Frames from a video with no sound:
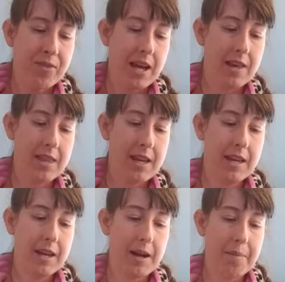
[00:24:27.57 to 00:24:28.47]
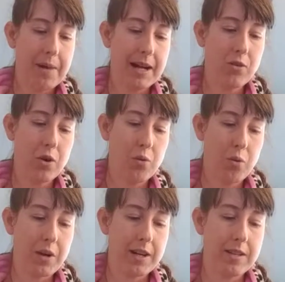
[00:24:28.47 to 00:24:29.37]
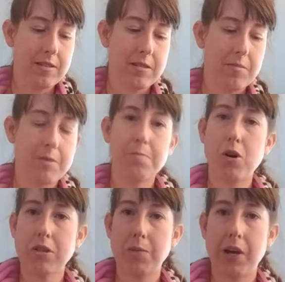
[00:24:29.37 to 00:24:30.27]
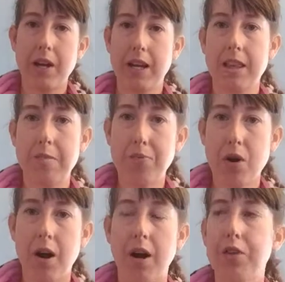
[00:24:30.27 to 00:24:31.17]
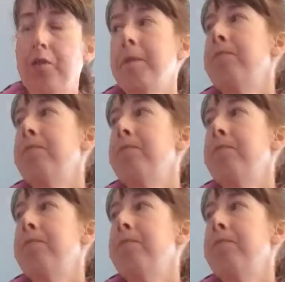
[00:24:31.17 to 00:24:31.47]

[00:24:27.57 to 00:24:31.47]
And then microorganisms multiplied in the broth.